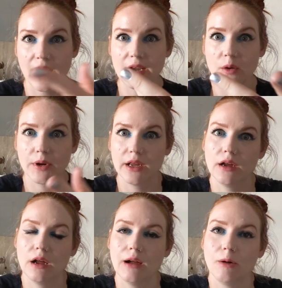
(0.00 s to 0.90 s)

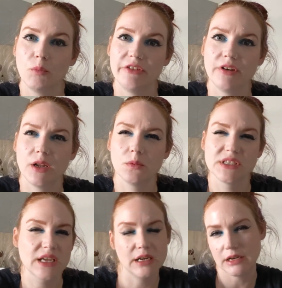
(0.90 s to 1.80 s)
If
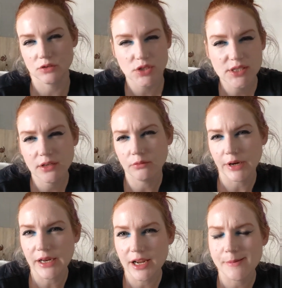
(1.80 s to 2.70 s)
anyone's like interested in
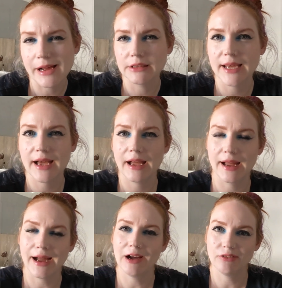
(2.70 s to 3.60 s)
reading about that,
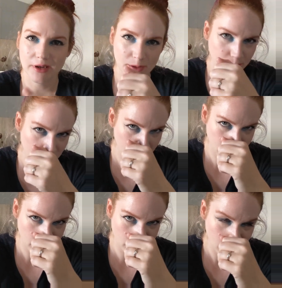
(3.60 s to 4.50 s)
I have a
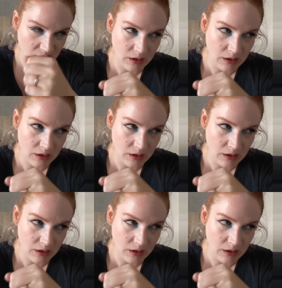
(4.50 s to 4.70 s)
paper